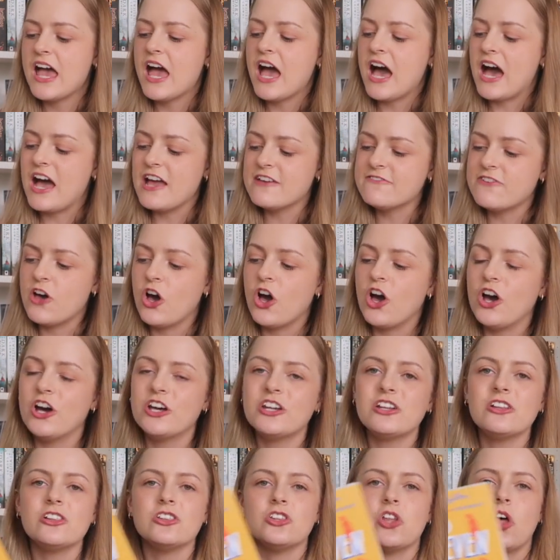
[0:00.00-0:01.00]
I've heard
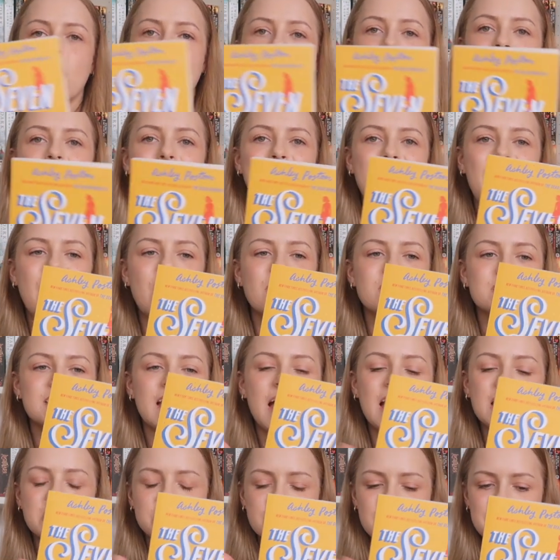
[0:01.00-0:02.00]
a lot about
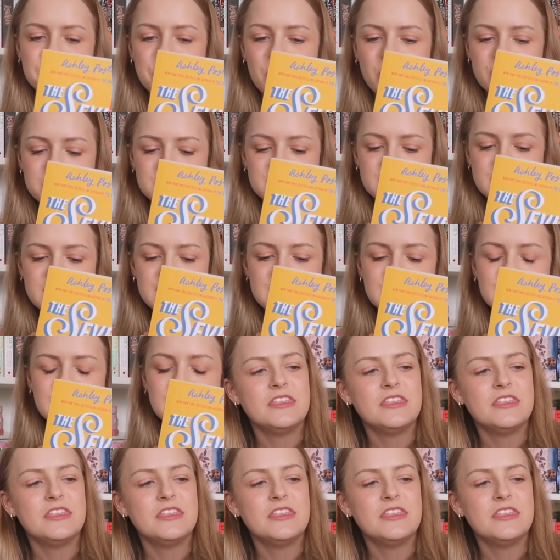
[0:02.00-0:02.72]
Ashley Poston.